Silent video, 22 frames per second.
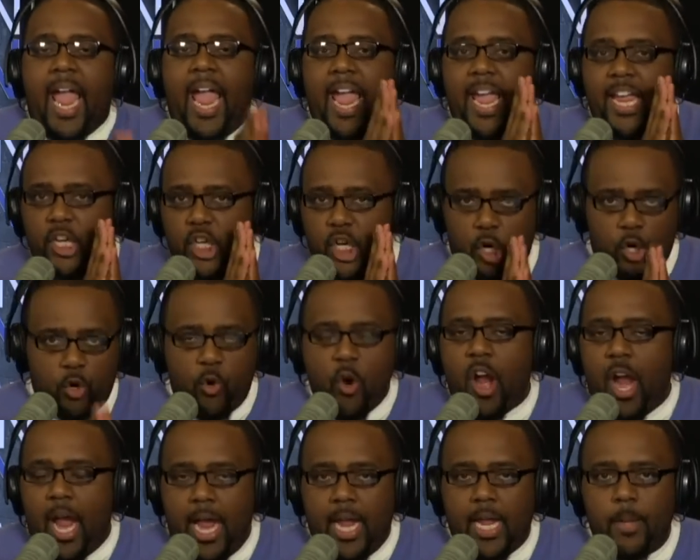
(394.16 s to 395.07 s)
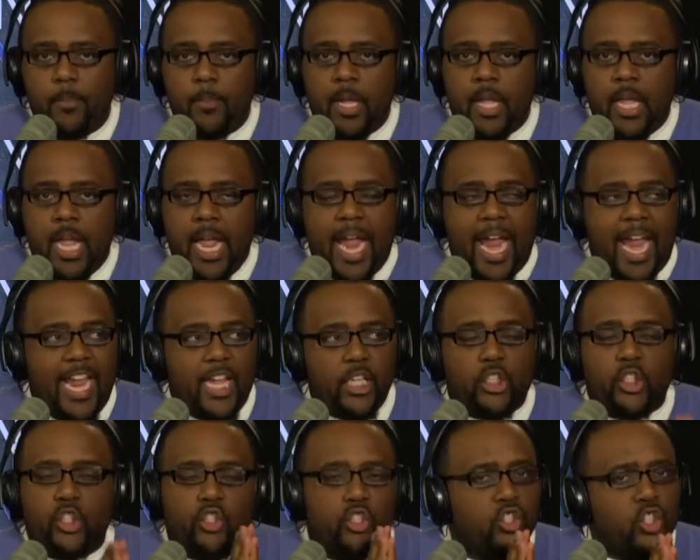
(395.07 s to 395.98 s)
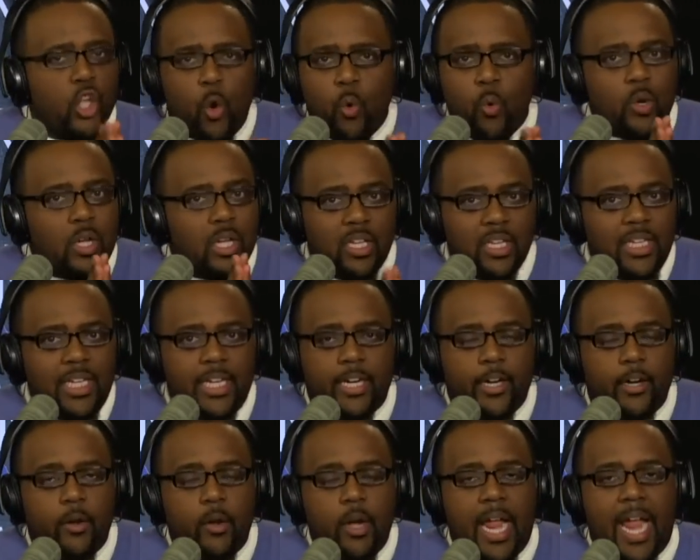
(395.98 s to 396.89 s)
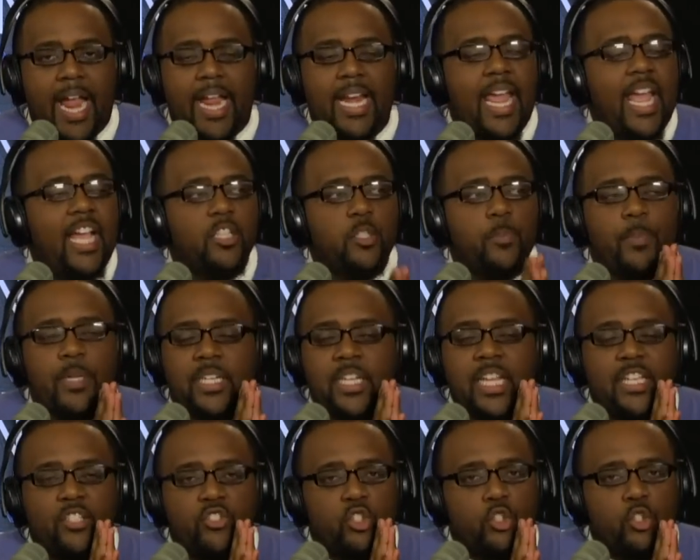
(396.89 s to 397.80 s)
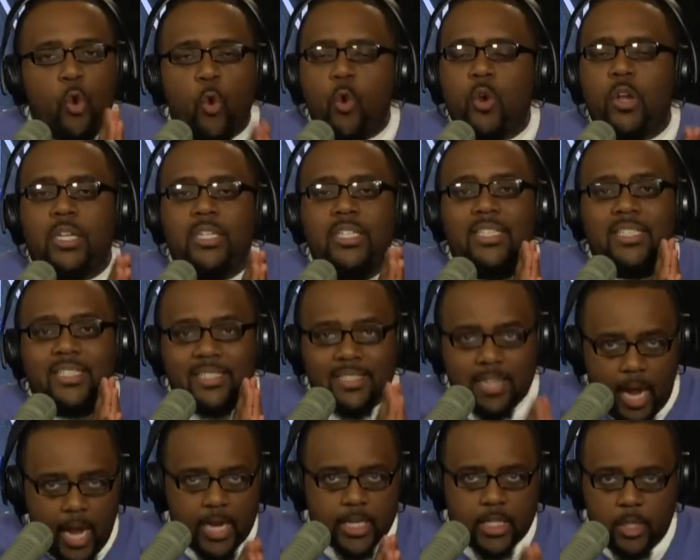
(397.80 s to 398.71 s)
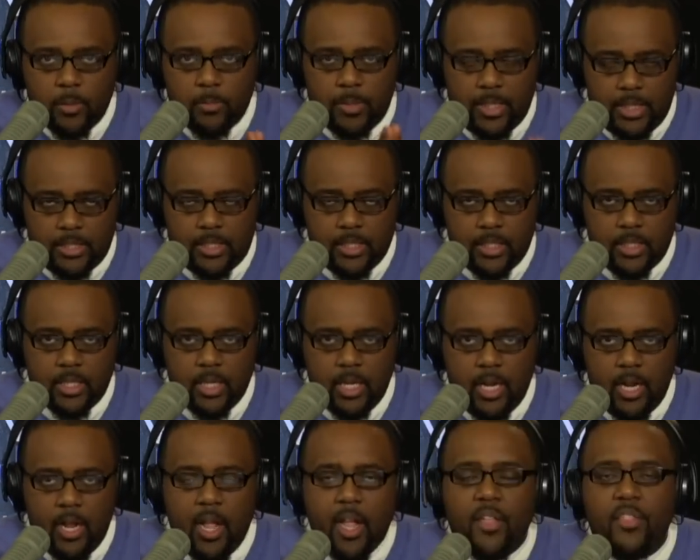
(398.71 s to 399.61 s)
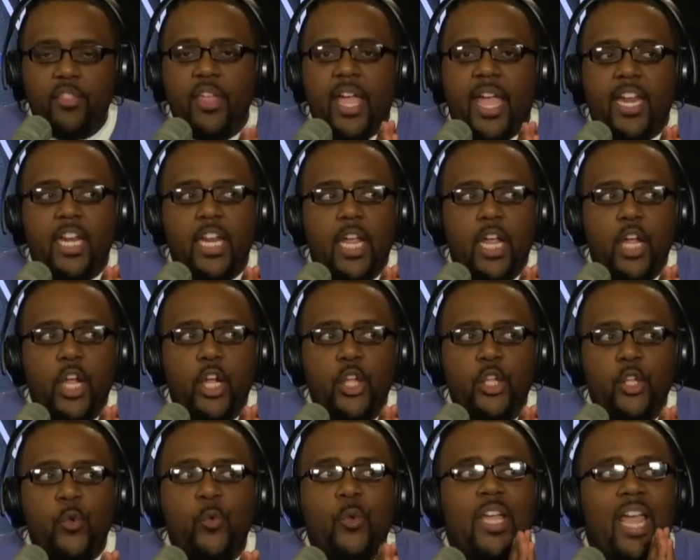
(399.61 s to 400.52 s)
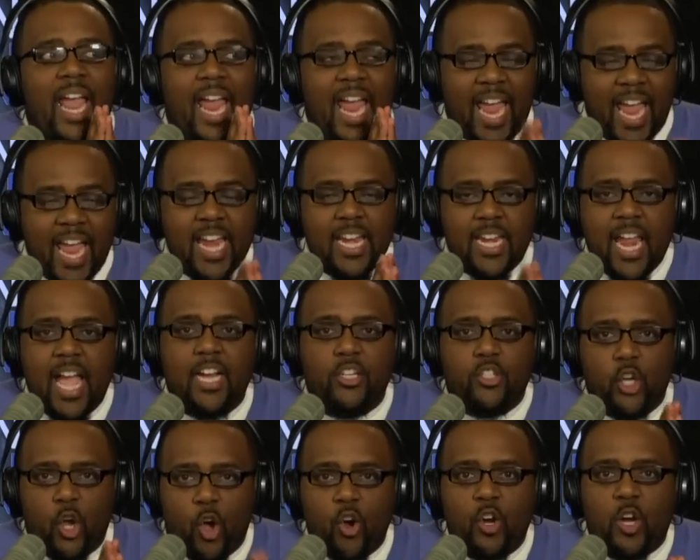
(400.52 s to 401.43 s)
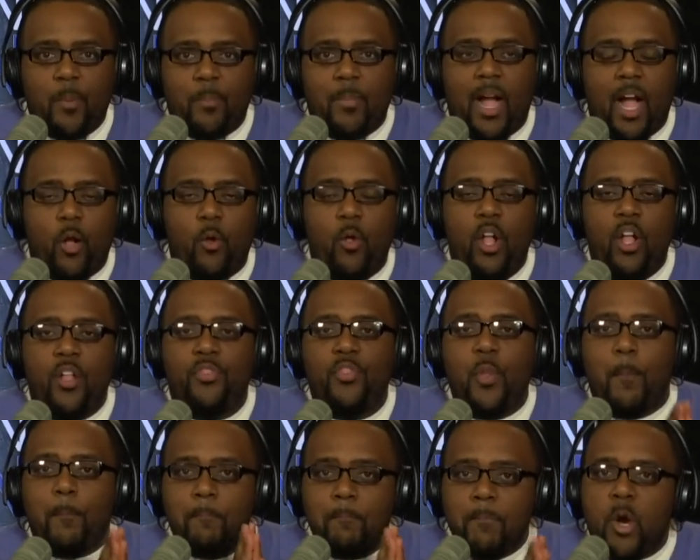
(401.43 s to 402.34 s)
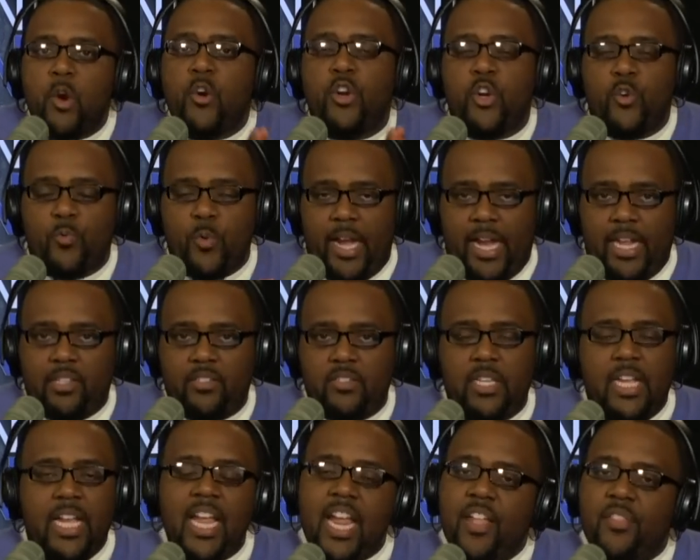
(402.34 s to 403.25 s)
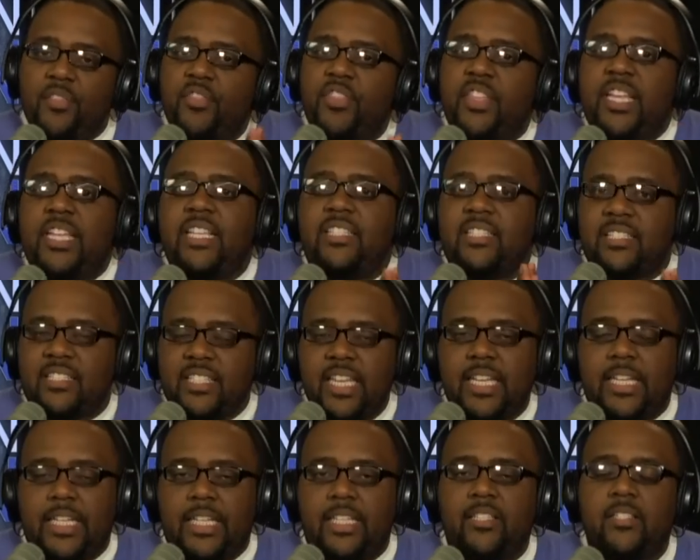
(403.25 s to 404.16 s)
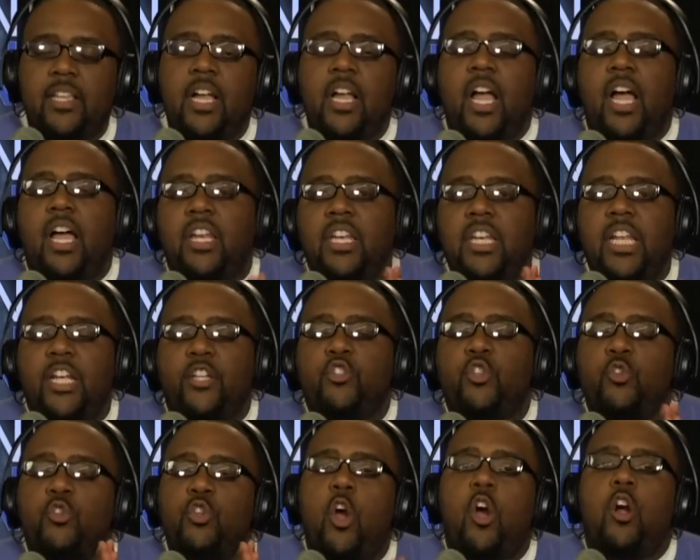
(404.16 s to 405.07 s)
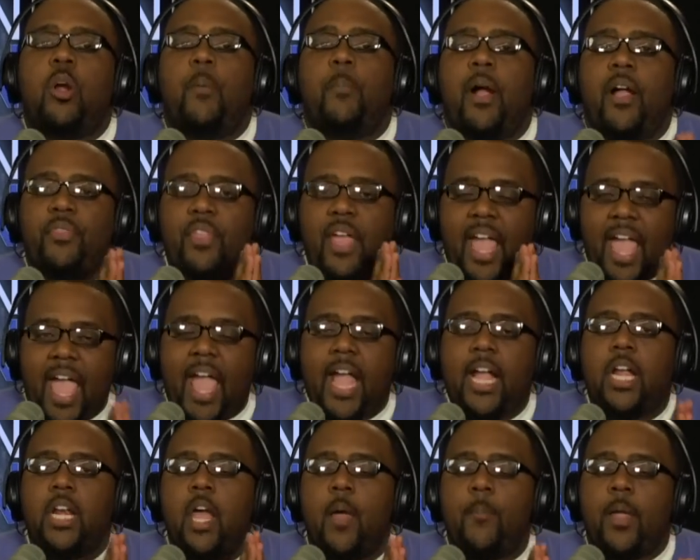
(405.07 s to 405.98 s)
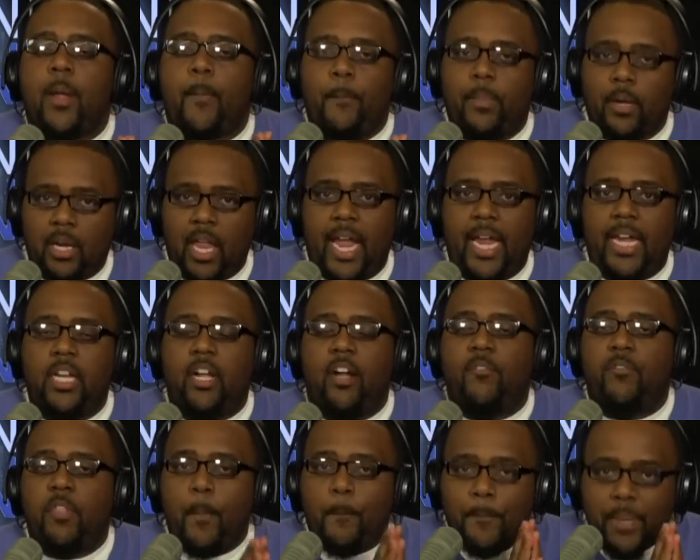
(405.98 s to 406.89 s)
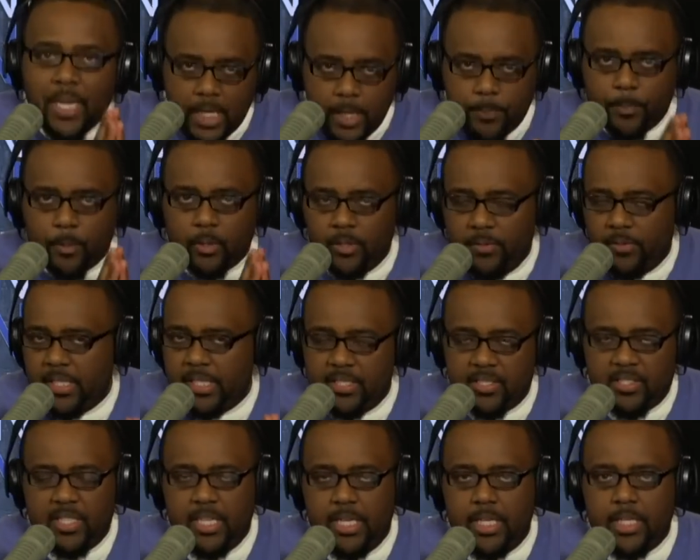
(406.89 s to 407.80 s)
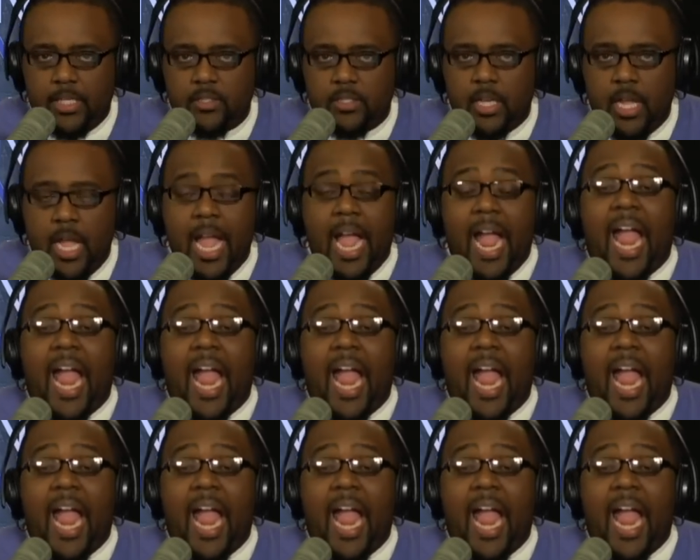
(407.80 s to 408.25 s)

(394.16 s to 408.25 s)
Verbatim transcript: and crime is so clear and has been historically documented that you cannot talk about the murder rates in these cities unless you talk about the economic plight of the people in these cities